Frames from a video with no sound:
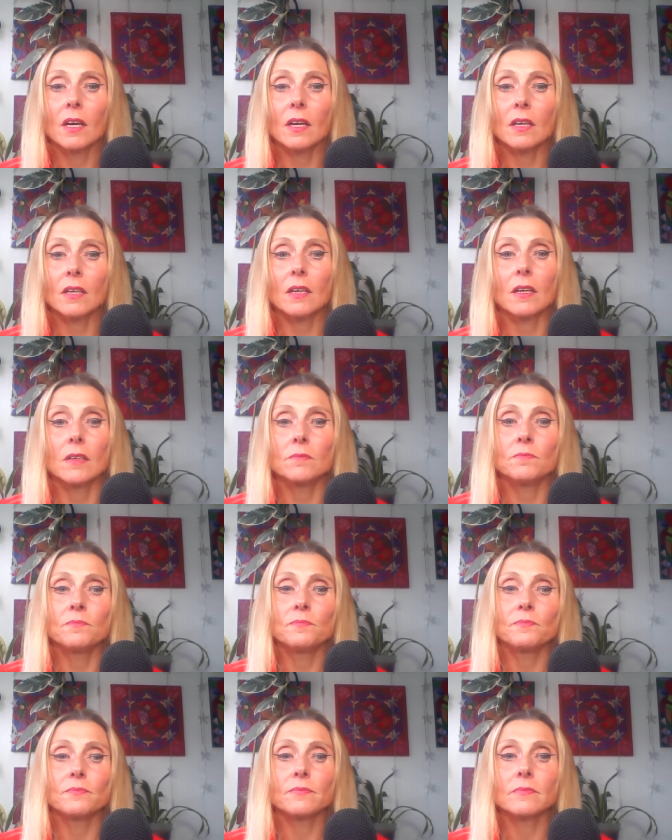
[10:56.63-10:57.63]
Um,
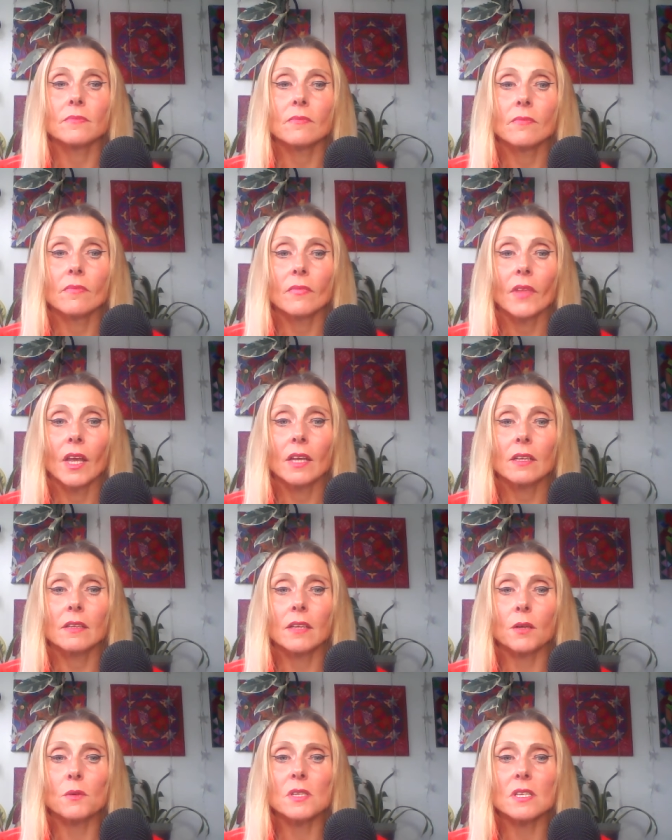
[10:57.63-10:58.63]

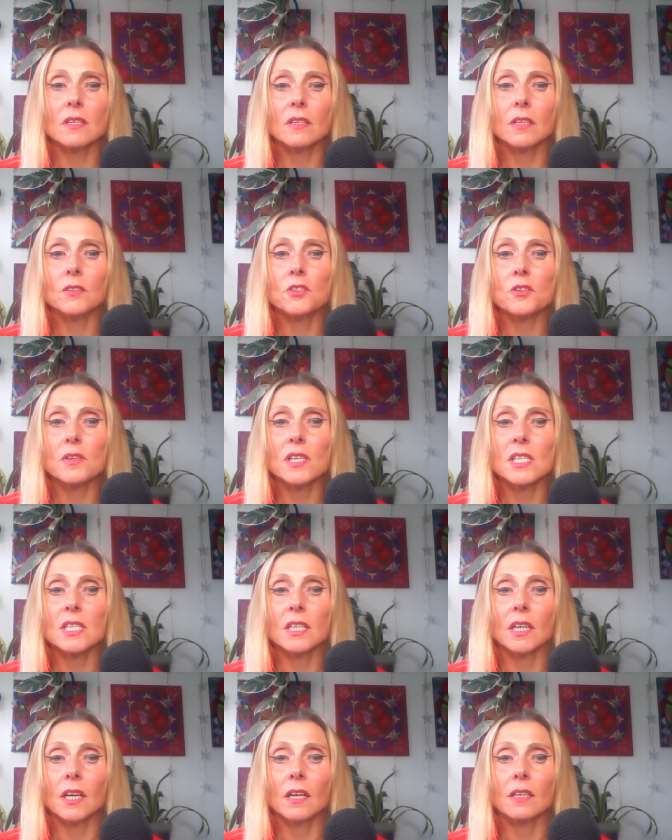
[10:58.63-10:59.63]
there was an
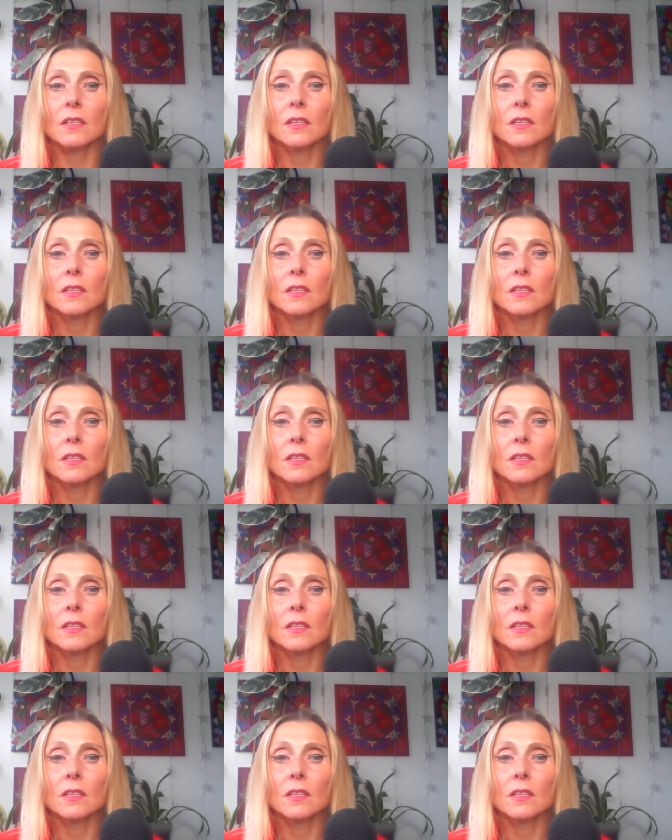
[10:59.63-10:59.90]
interesting,